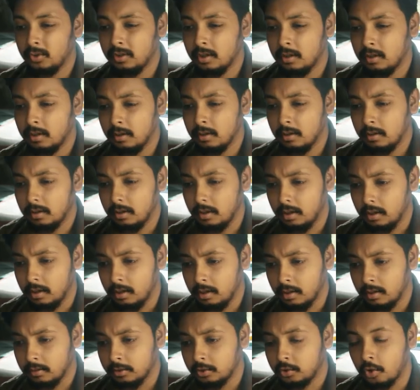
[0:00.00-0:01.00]
the
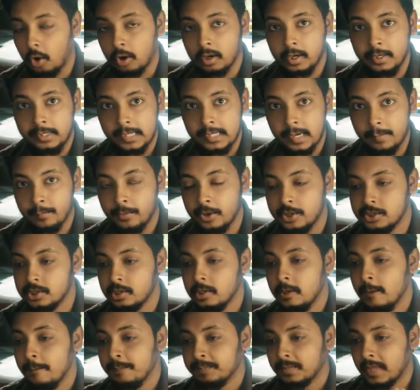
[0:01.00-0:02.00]
uh, throttling
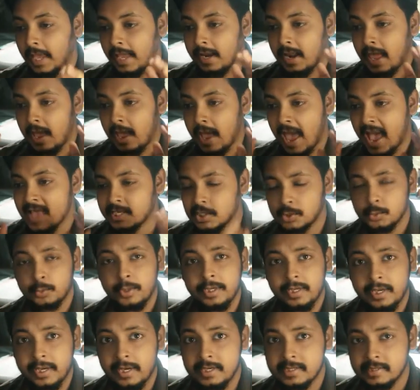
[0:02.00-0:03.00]
temperature and as soon
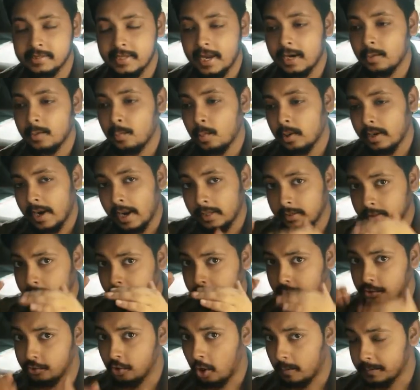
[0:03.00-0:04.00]
it hits that one and
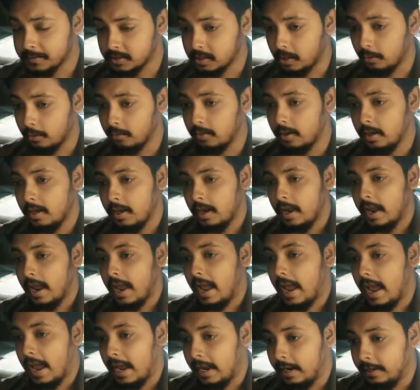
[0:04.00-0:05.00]
then it drops down
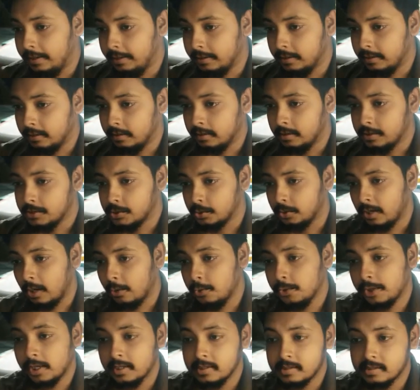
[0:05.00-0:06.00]
and uh, so now
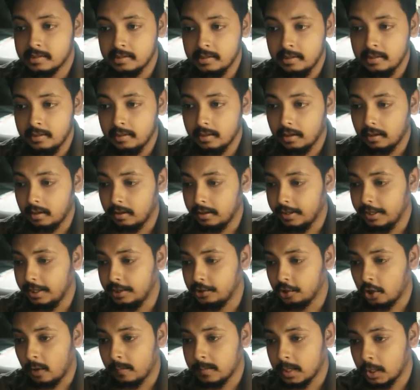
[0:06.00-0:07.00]
you can see uh, it
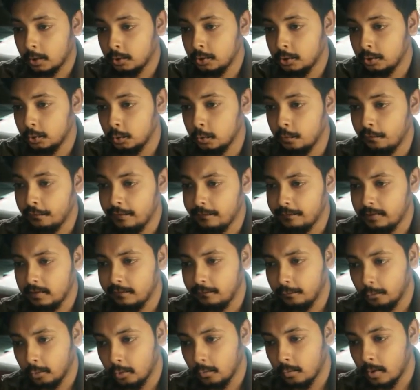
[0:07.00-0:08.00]
dropped down to
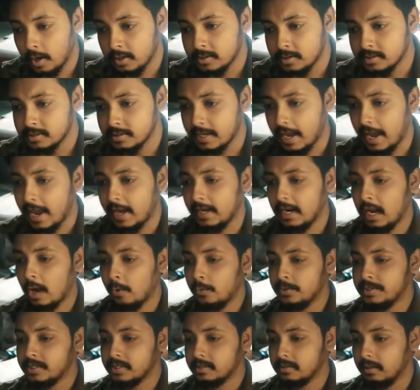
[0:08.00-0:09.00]
54 watts and
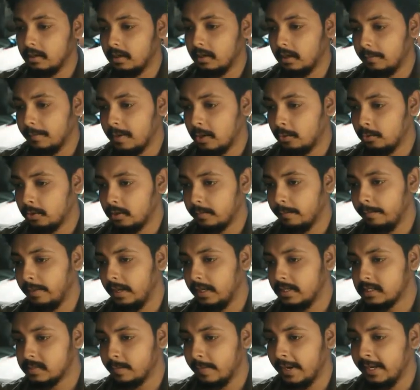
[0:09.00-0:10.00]
now it's about
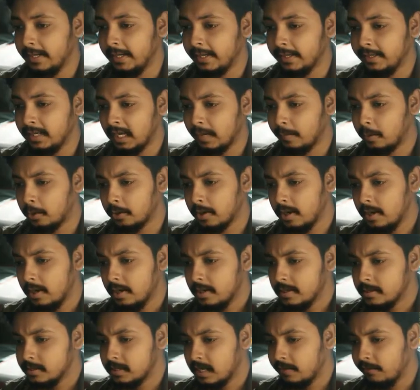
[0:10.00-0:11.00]
it's maintaining about
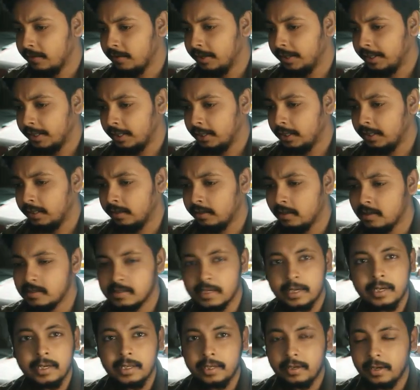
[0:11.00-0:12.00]
70 degrees
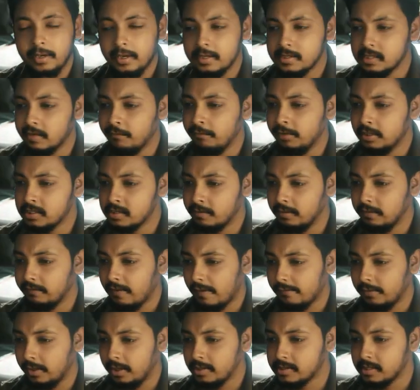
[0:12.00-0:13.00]
centigrade 70
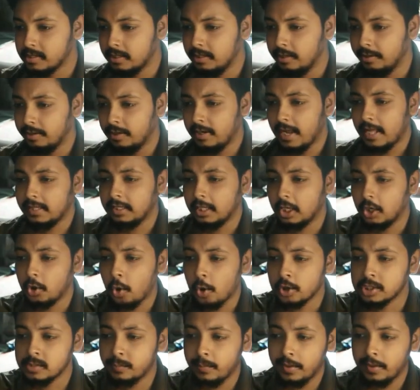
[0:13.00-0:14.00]
75 degrees centigrade and the
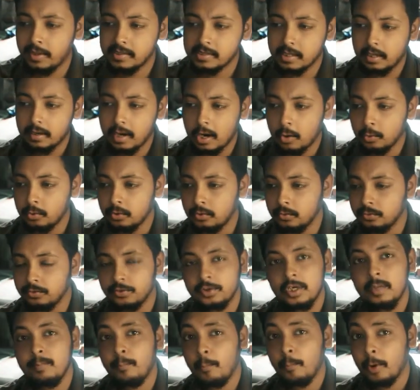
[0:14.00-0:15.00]
clock speeds are down to
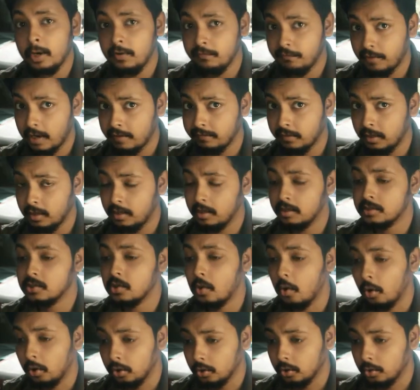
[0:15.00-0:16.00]
3.5 gigahertz
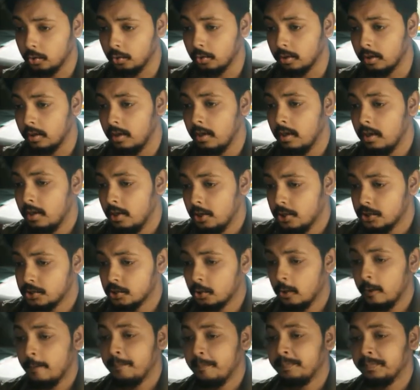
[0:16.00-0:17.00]
all core
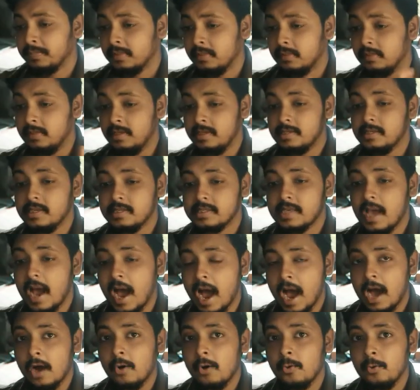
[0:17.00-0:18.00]
so this is
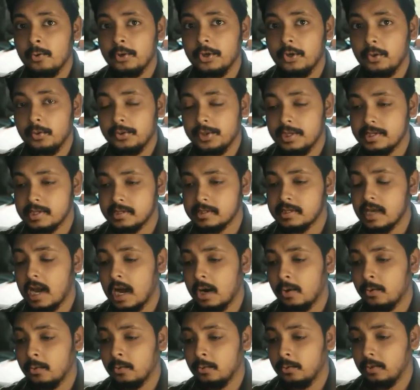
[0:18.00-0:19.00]
how you know this is
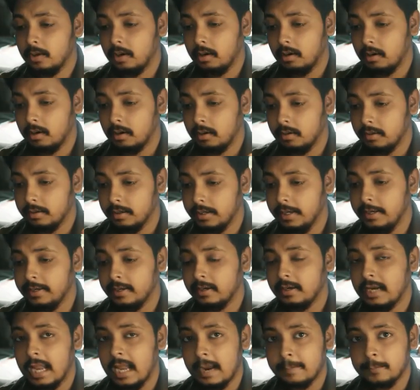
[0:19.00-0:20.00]
how uh,
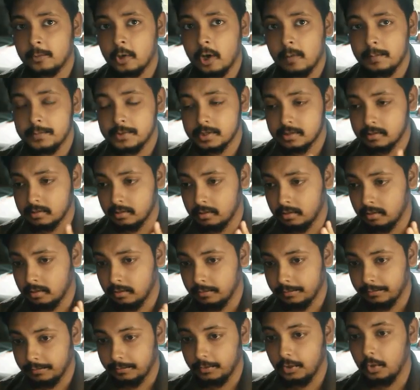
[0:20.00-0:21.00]
intel laptops
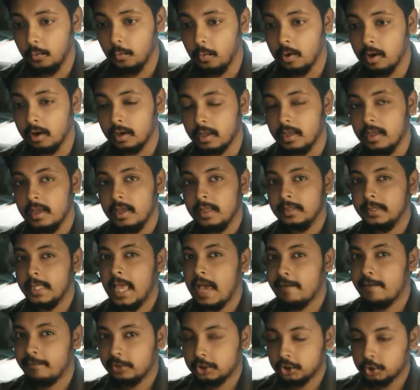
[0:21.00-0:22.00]
uh, you know work they
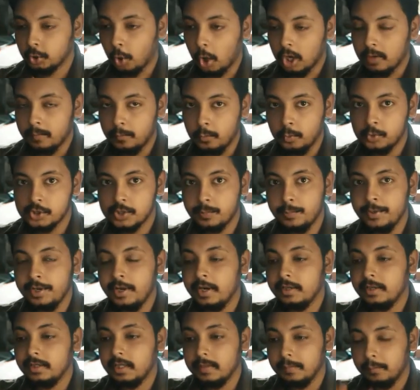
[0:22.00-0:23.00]
have a short boost
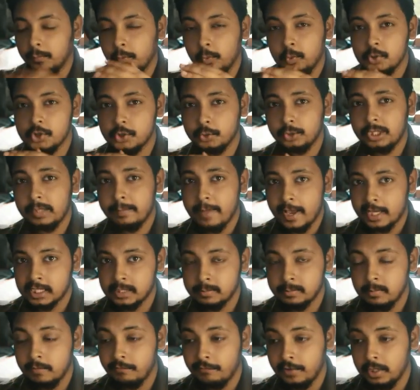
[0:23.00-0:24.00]
period they boost to their
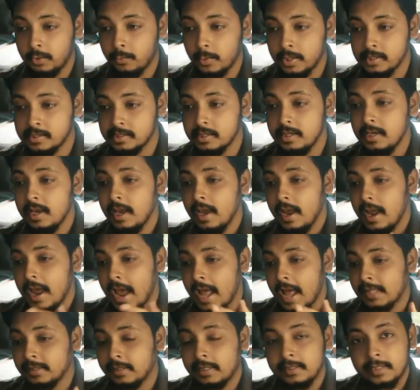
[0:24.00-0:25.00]
maximum frequency
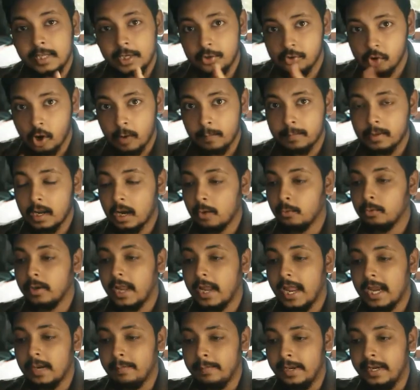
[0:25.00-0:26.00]
and then they drop down
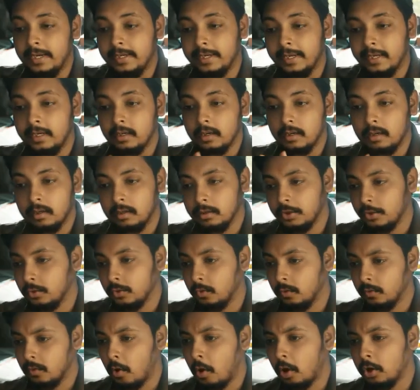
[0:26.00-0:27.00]
and maintain uh, you
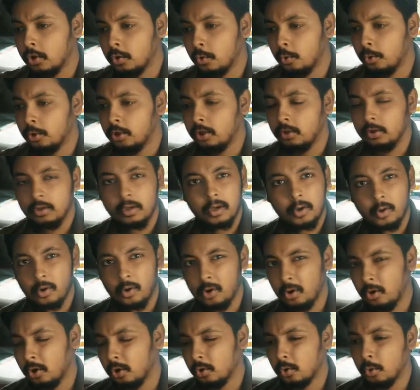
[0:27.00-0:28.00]
know all core
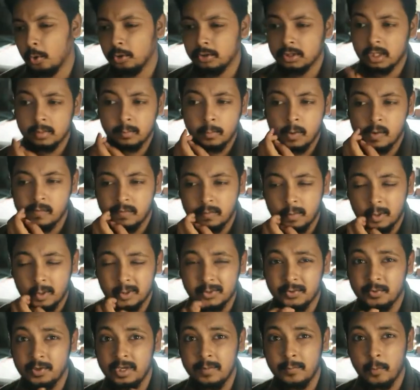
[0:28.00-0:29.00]
all core turbo of
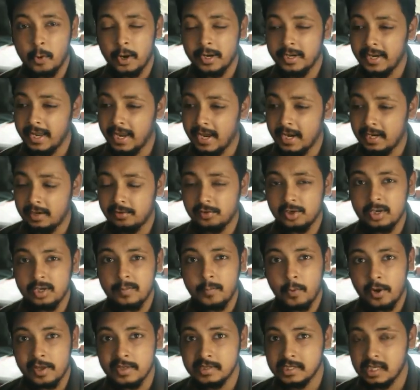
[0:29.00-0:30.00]
about 3.8
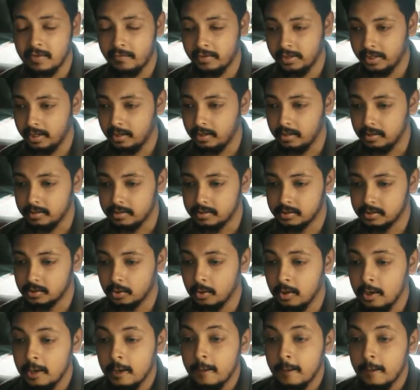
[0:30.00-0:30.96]
3.7 gigahertz so